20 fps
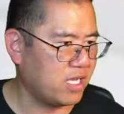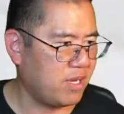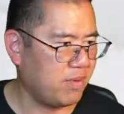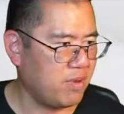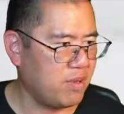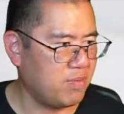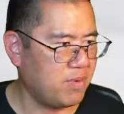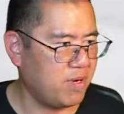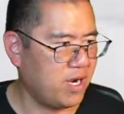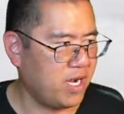
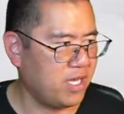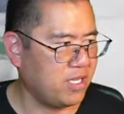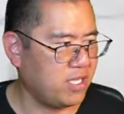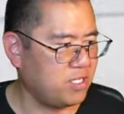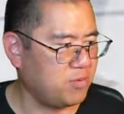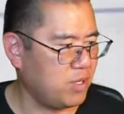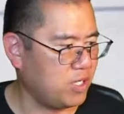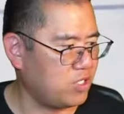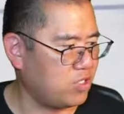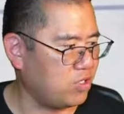coming behind.
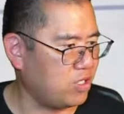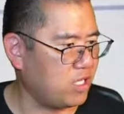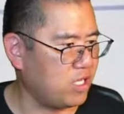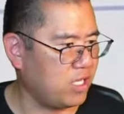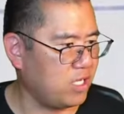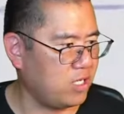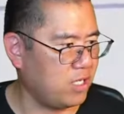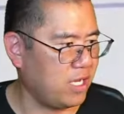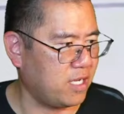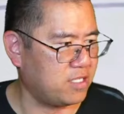Let's make sure that
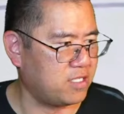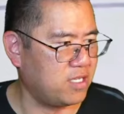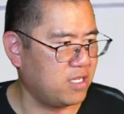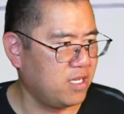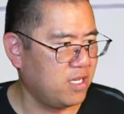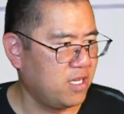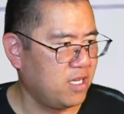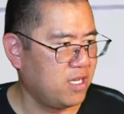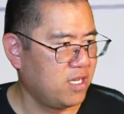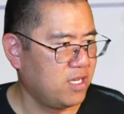they, yes.